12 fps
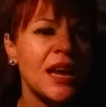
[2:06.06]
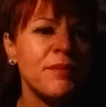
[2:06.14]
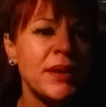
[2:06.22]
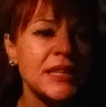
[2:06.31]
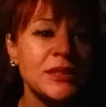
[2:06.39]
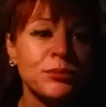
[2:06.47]

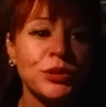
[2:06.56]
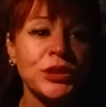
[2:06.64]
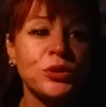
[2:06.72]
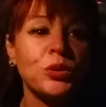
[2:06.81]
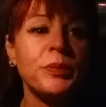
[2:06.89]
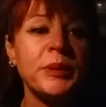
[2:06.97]
met some really
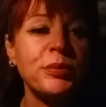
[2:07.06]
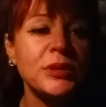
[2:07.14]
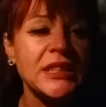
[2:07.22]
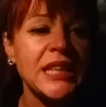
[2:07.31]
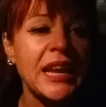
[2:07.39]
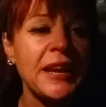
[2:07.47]
cool people
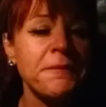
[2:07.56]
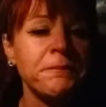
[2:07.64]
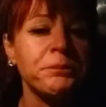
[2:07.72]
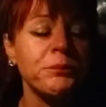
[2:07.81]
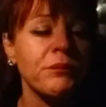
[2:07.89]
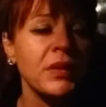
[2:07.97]
today,
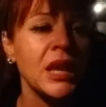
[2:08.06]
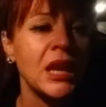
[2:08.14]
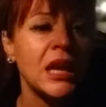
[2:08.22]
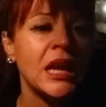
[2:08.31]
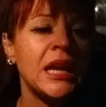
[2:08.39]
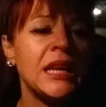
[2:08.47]

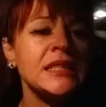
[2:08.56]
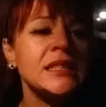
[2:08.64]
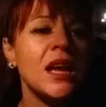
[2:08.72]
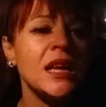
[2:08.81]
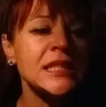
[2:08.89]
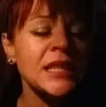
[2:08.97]
and I
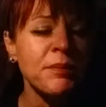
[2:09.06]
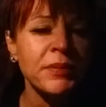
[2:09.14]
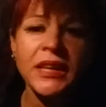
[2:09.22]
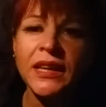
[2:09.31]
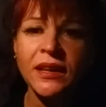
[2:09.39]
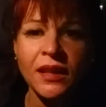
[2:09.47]
saw
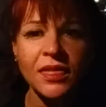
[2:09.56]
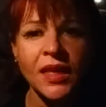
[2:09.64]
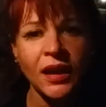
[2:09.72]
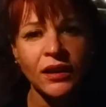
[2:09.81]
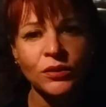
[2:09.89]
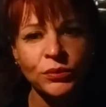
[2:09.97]
something
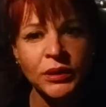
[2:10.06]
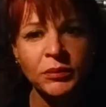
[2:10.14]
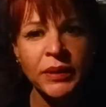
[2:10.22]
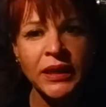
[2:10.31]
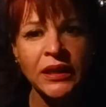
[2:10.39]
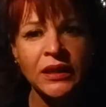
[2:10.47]
that really
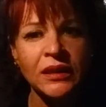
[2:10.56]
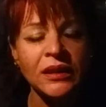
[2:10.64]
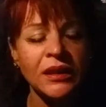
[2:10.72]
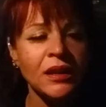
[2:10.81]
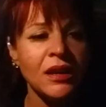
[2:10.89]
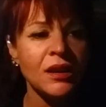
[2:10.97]
made
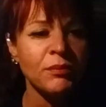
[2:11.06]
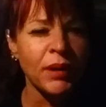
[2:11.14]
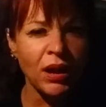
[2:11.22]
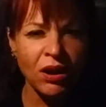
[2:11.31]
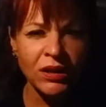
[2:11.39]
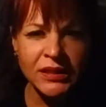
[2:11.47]
my
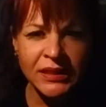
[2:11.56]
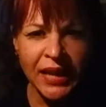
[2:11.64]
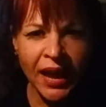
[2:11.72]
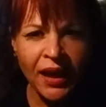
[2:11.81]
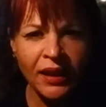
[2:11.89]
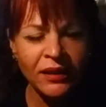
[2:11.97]
heart
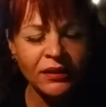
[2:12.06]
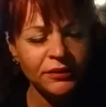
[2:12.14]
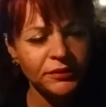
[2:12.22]
sad.